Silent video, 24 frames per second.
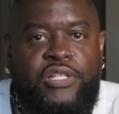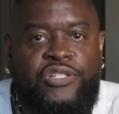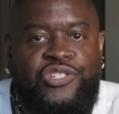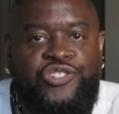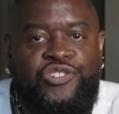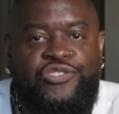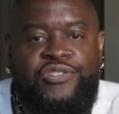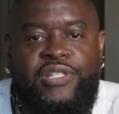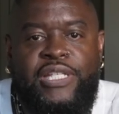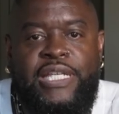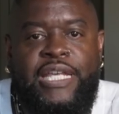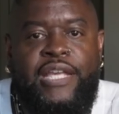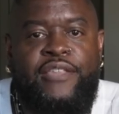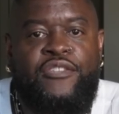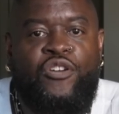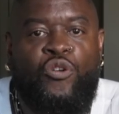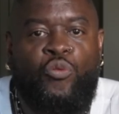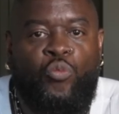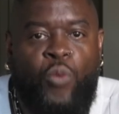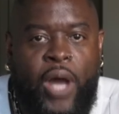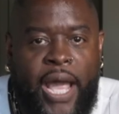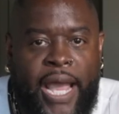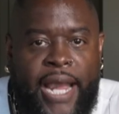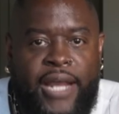It's usually either
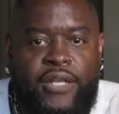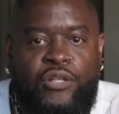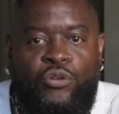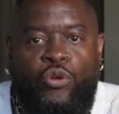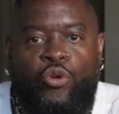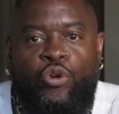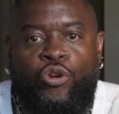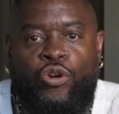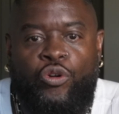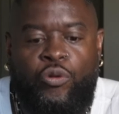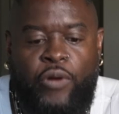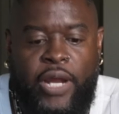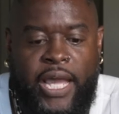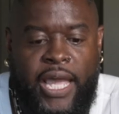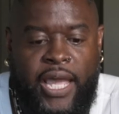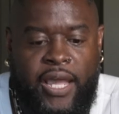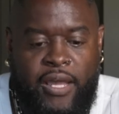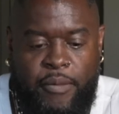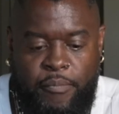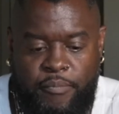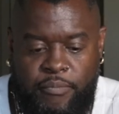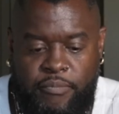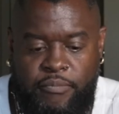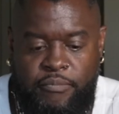white or
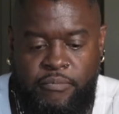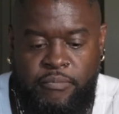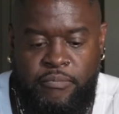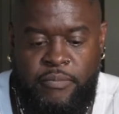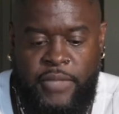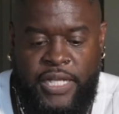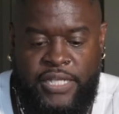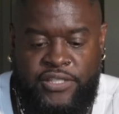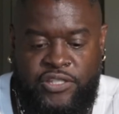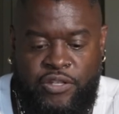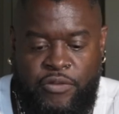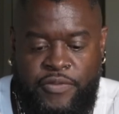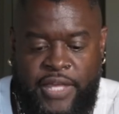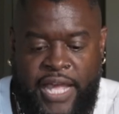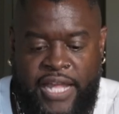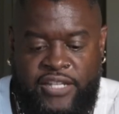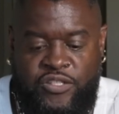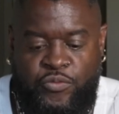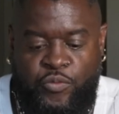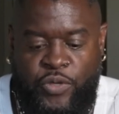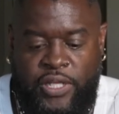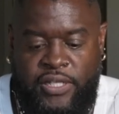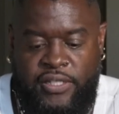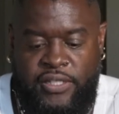gray. And so
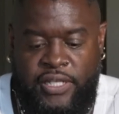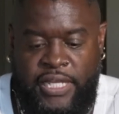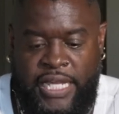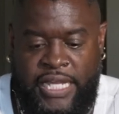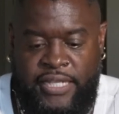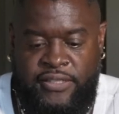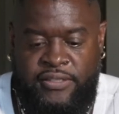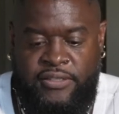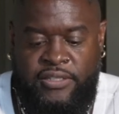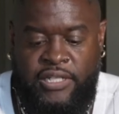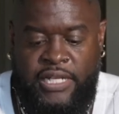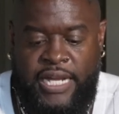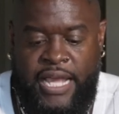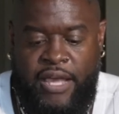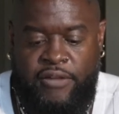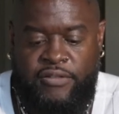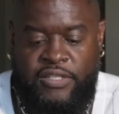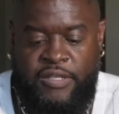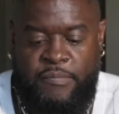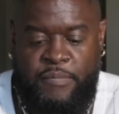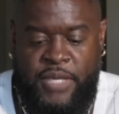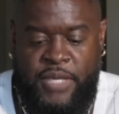that's what it stood out to